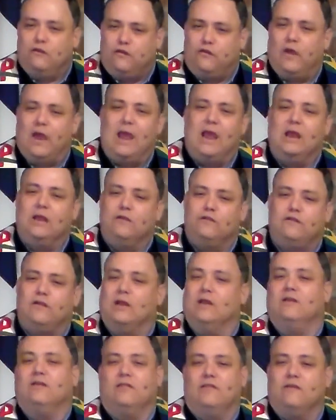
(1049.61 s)

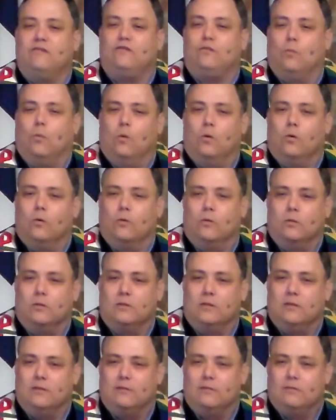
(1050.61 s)
change into this
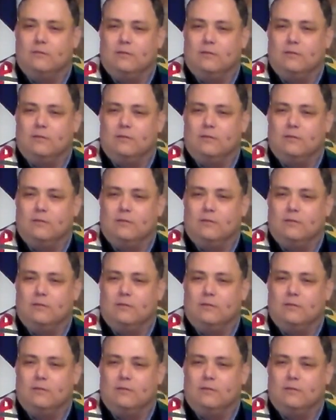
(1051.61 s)
world.